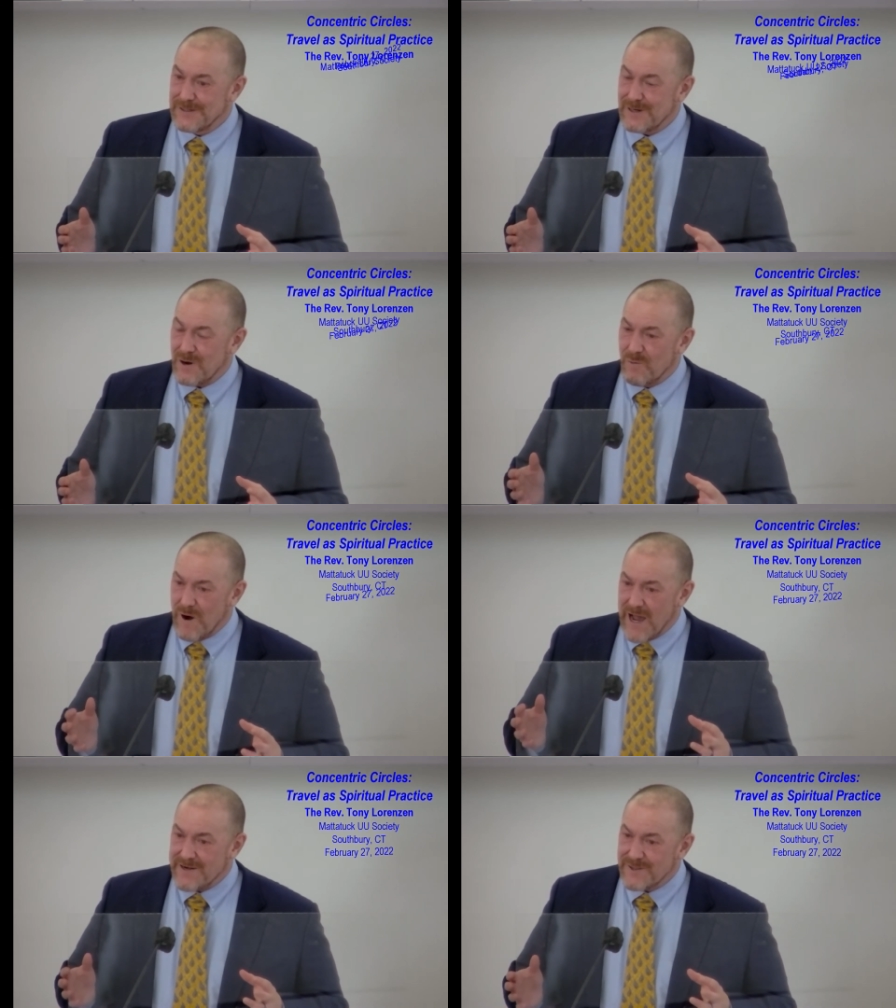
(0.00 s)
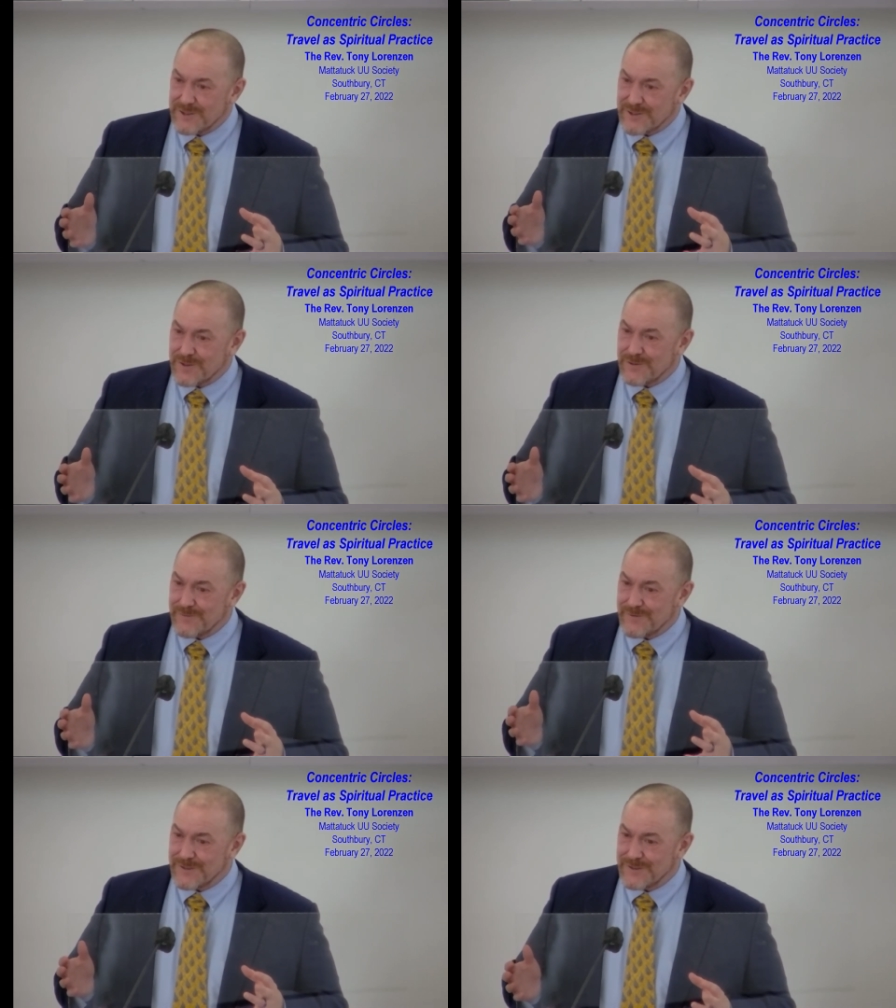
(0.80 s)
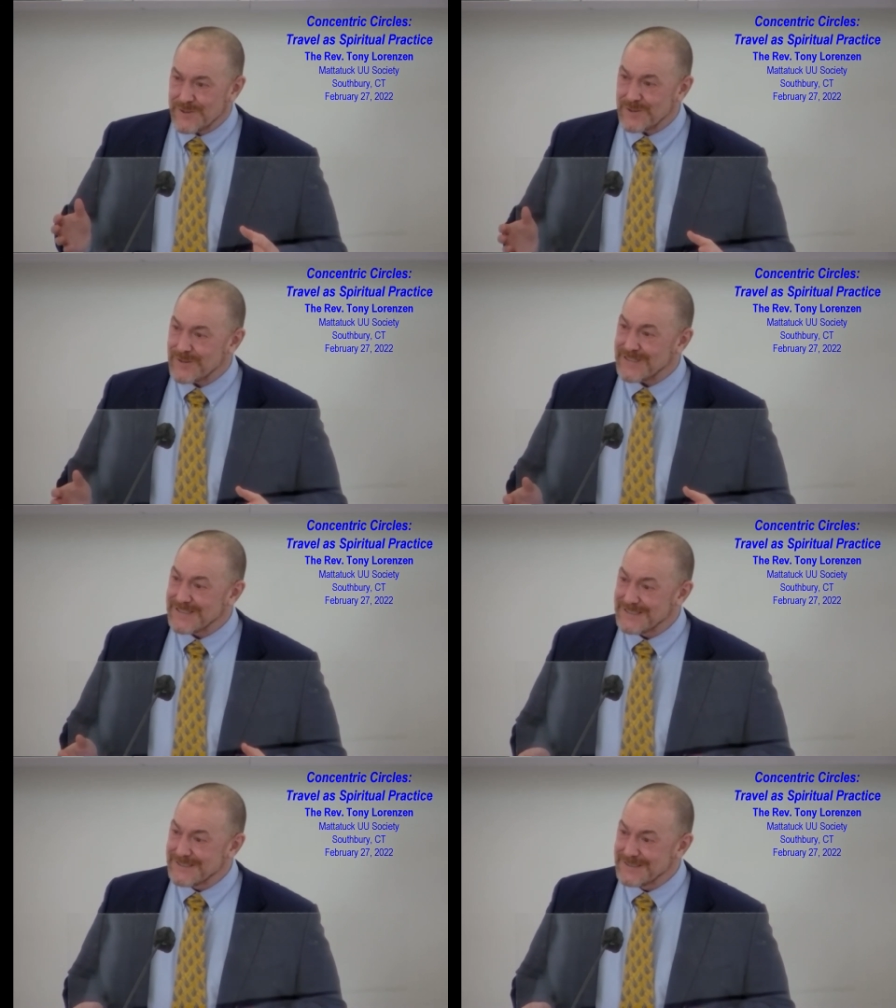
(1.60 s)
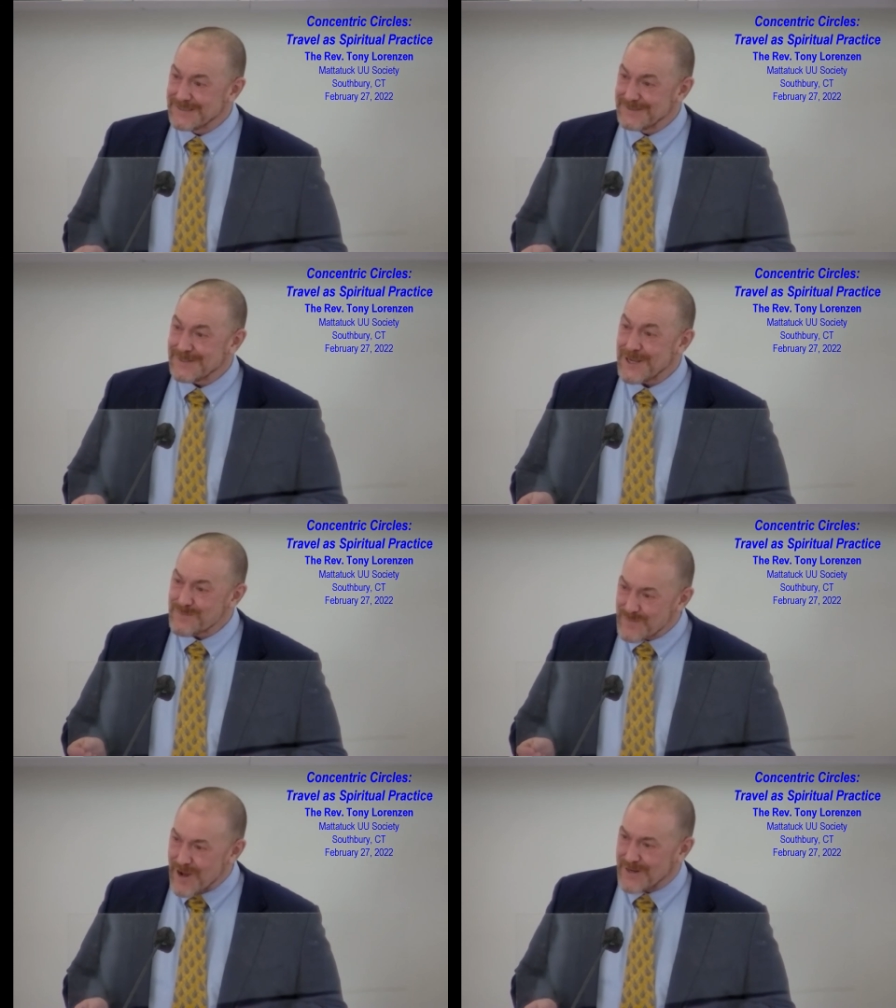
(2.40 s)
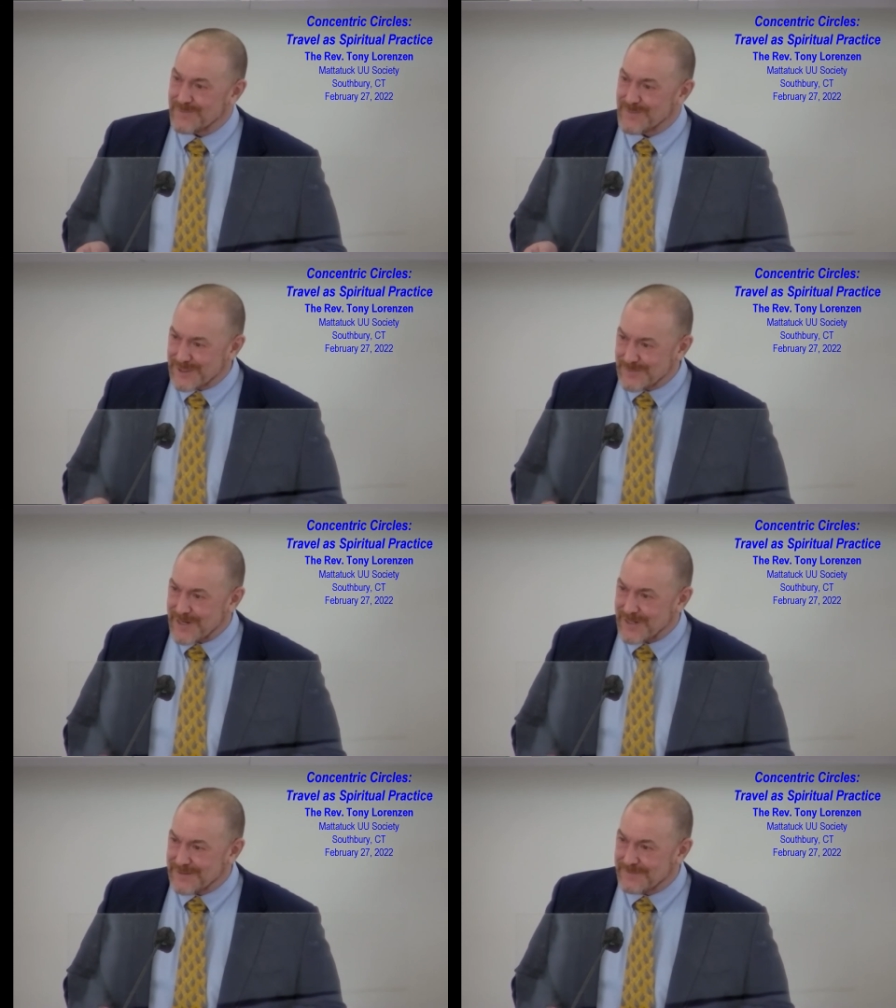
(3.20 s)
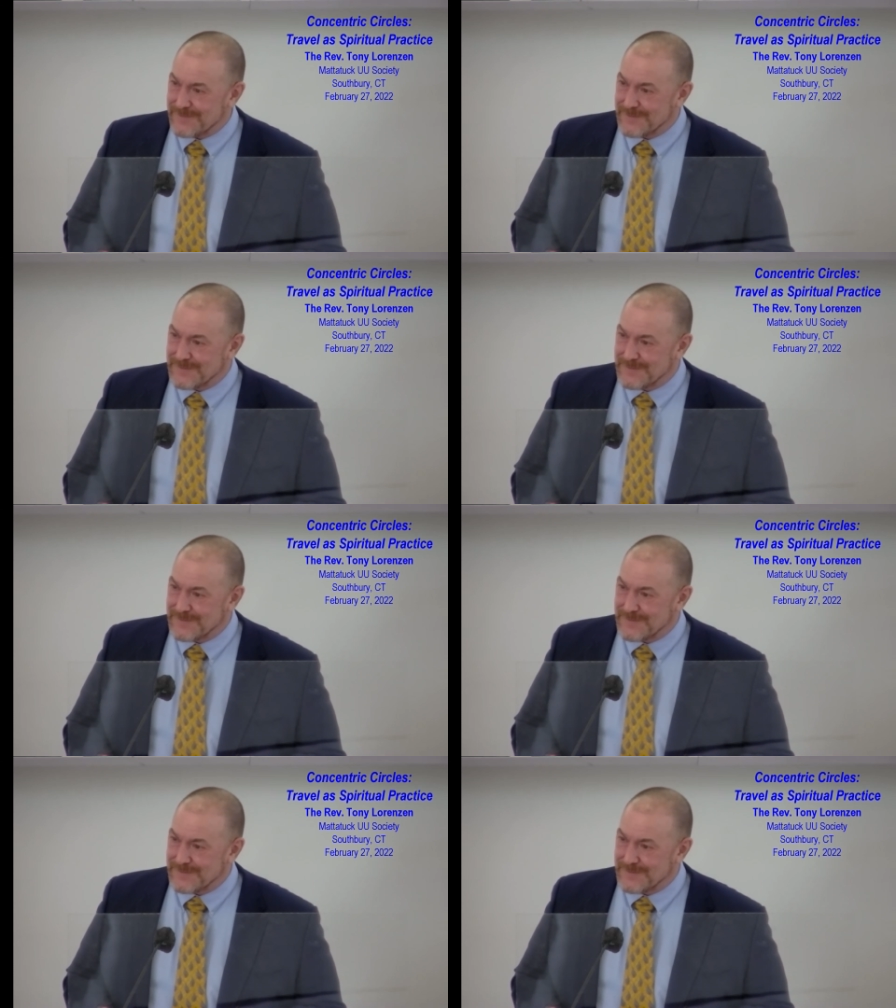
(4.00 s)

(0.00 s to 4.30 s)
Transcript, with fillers: a wider circle of concern and a broader perspective?